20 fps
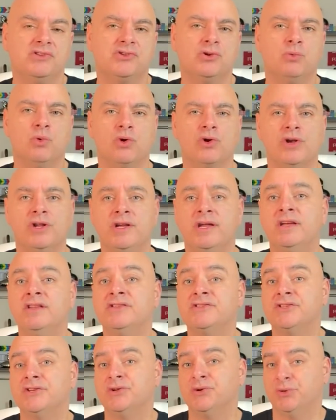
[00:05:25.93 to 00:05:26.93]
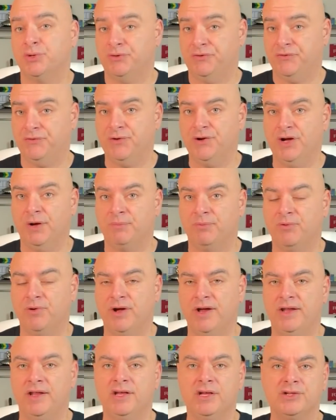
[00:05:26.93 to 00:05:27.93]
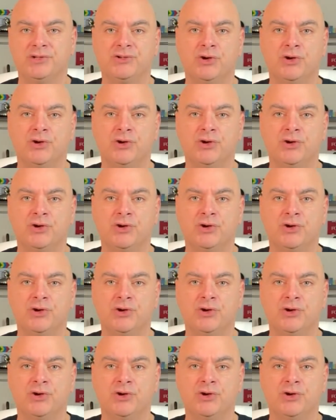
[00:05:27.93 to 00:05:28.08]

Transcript: So we're going to consider it a free upgrade.